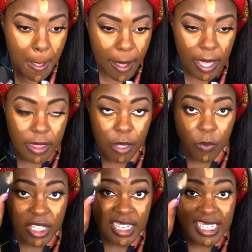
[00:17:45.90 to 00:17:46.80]
And then with
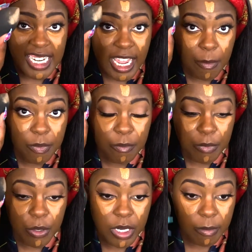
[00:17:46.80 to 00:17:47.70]
a damp
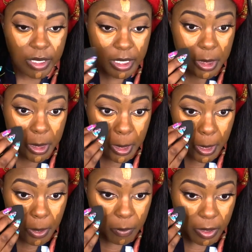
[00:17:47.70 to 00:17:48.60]
beauty blender,
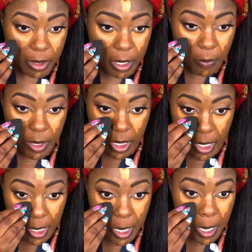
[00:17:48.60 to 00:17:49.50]
we're gonna go
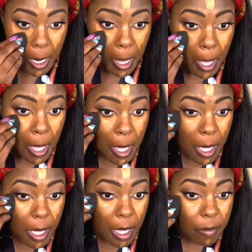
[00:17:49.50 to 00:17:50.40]
in
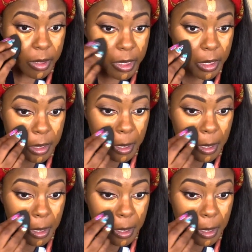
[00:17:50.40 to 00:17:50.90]
and blend.